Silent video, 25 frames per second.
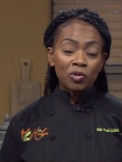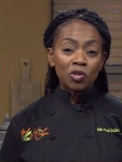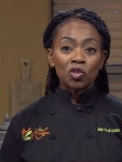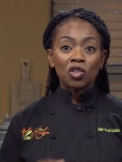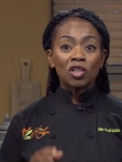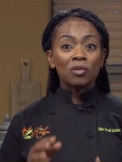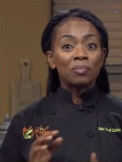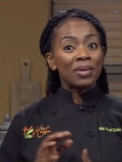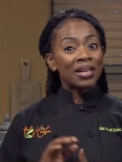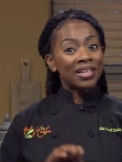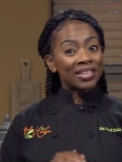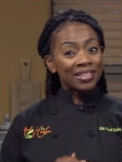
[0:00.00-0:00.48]
You
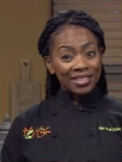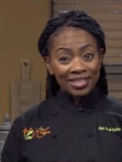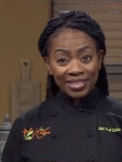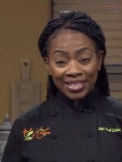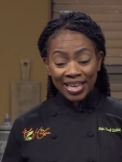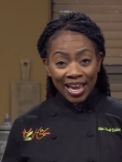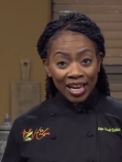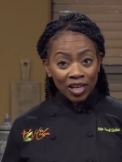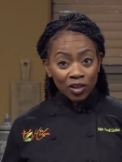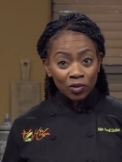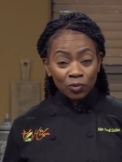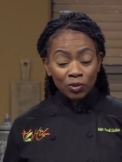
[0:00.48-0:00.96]
can make a
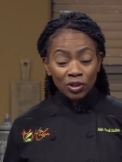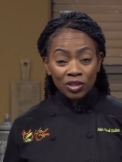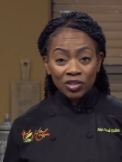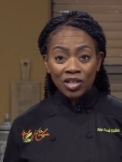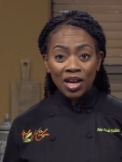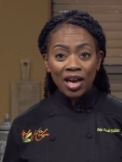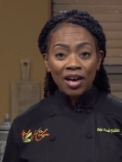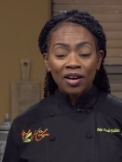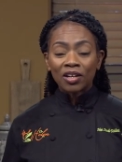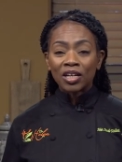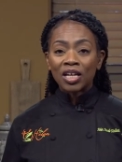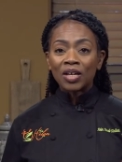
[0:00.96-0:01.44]
sandwich
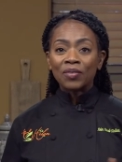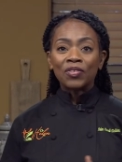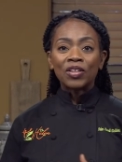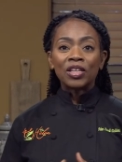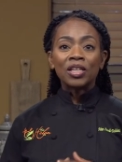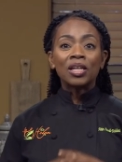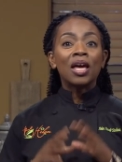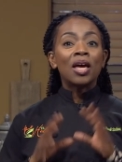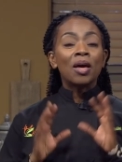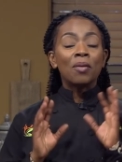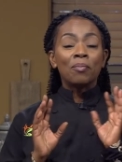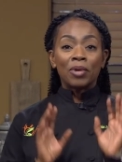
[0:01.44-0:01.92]
out of it.